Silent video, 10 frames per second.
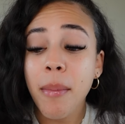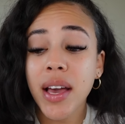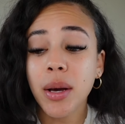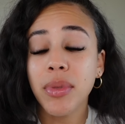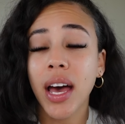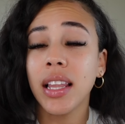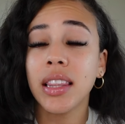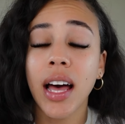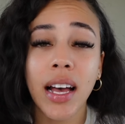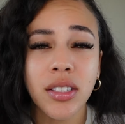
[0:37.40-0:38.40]
that
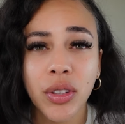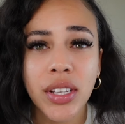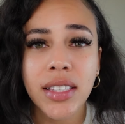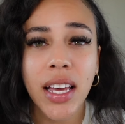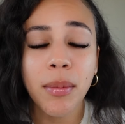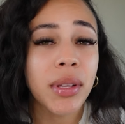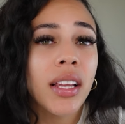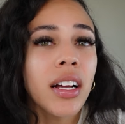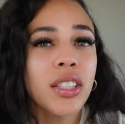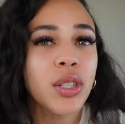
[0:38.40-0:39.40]
lasts on the skin but
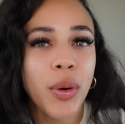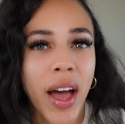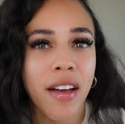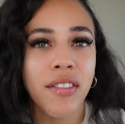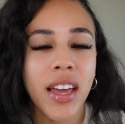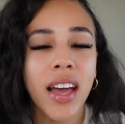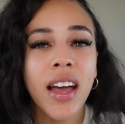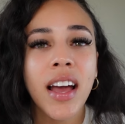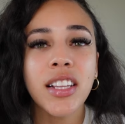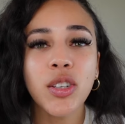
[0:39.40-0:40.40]
not too heavy.
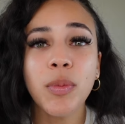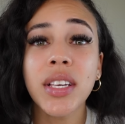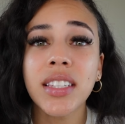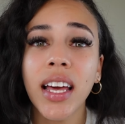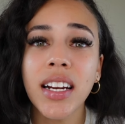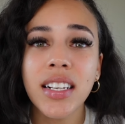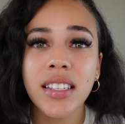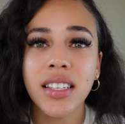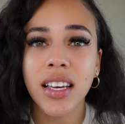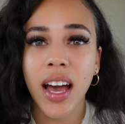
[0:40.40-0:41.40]
And so I'm excited to
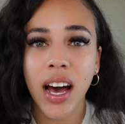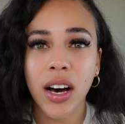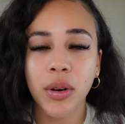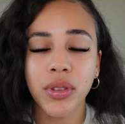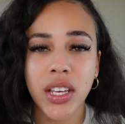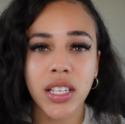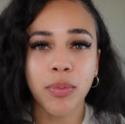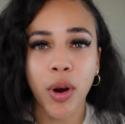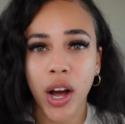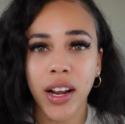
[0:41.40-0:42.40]
see how this
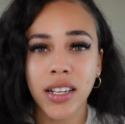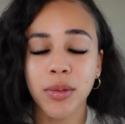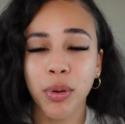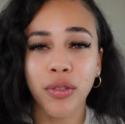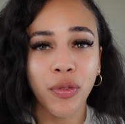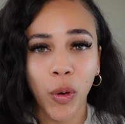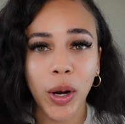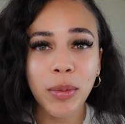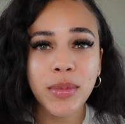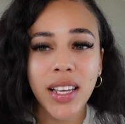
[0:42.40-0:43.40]
product
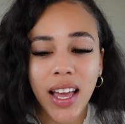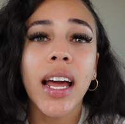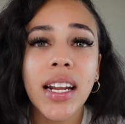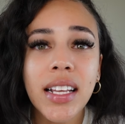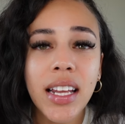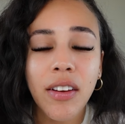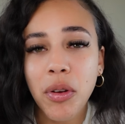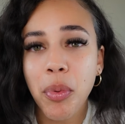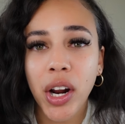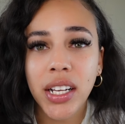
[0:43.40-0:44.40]
performs. I didn't get
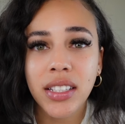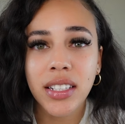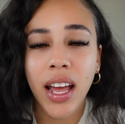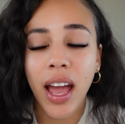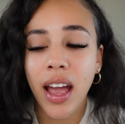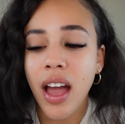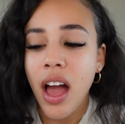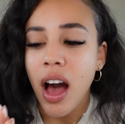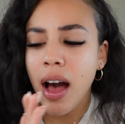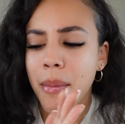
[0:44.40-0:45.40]
every product today.
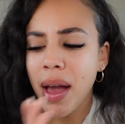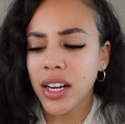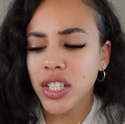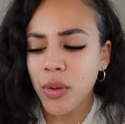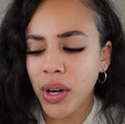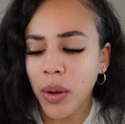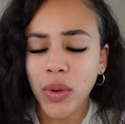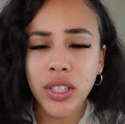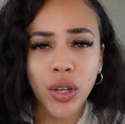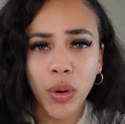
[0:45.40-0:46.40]
Actually, when I
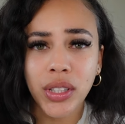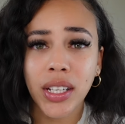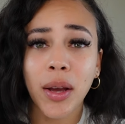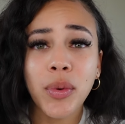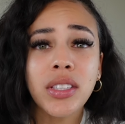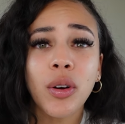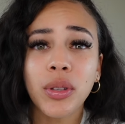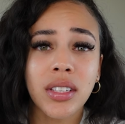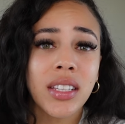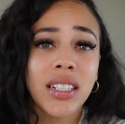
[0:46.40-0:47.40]
went to
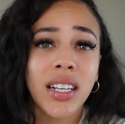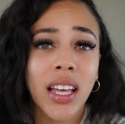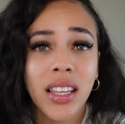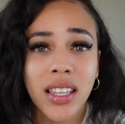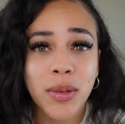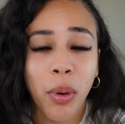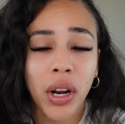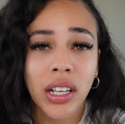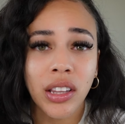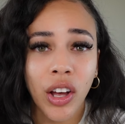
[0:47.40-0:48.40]
Ulta the day that this
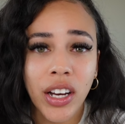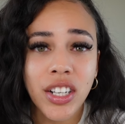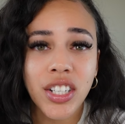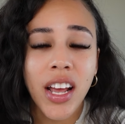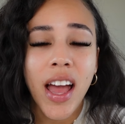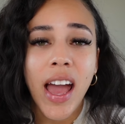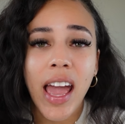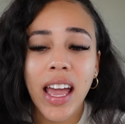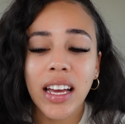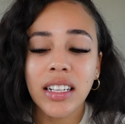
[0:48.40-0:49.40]
product launched,
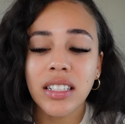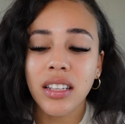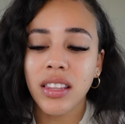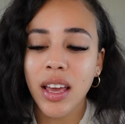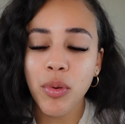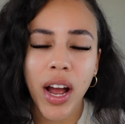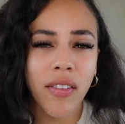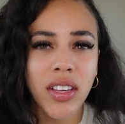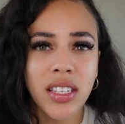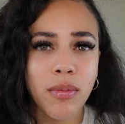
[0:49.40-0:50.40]
and they were
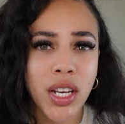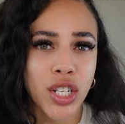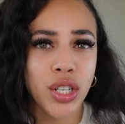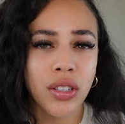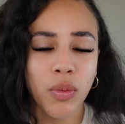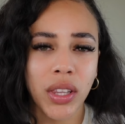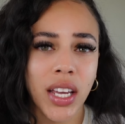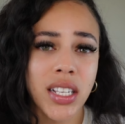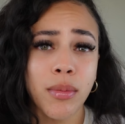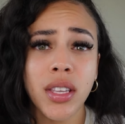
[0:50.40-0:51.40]
having some issues with
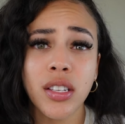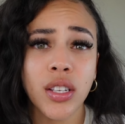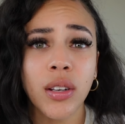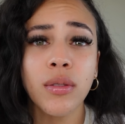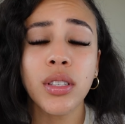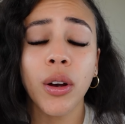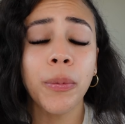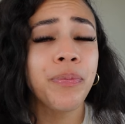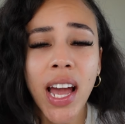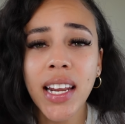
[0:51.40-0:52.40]
like some of the SKUs,
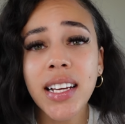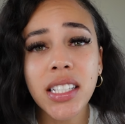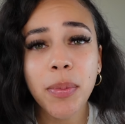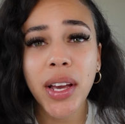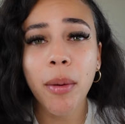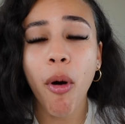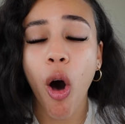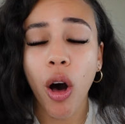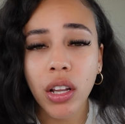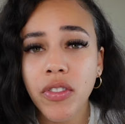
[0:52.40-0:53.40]
so I didn't get to pick up
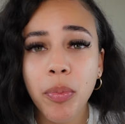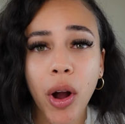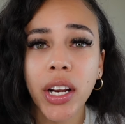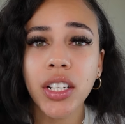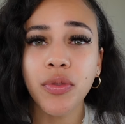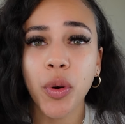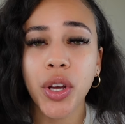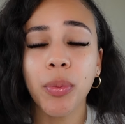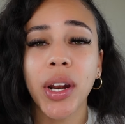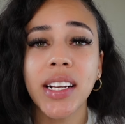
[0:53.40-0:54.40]
all of the products for
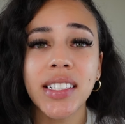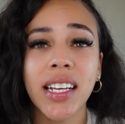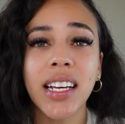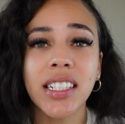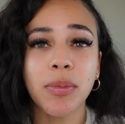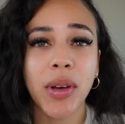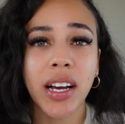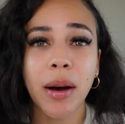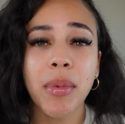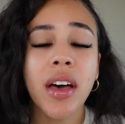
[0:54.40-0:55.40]
you, but I did get to pick
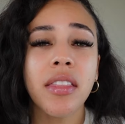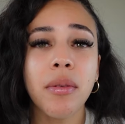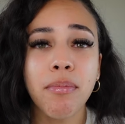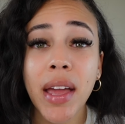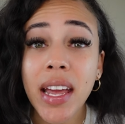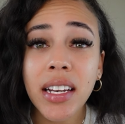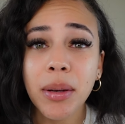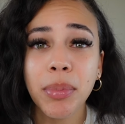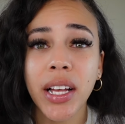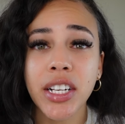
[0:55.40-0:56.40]
up the main
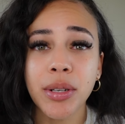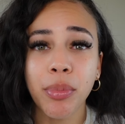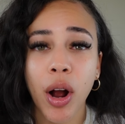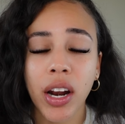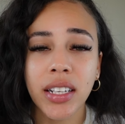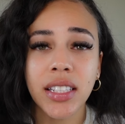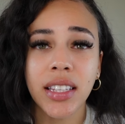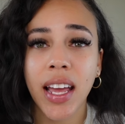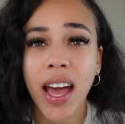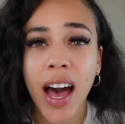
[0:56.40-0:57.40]
complexion products that
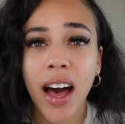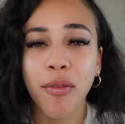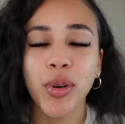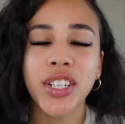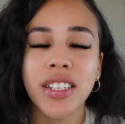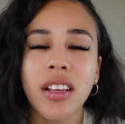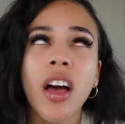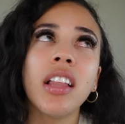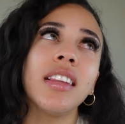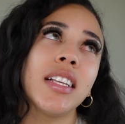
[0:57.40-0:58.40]
they have, which is,
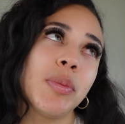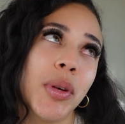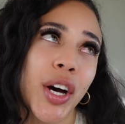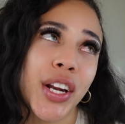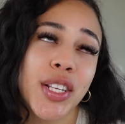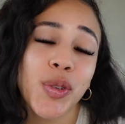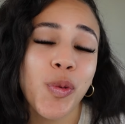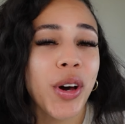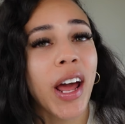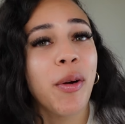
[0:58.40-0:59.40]
let's be honest,
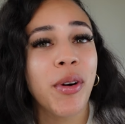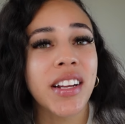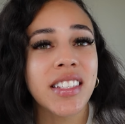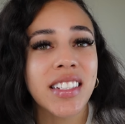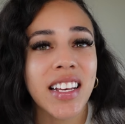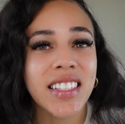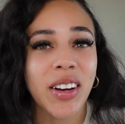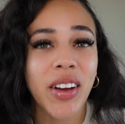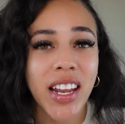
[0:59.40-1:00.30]
what I wanted to test out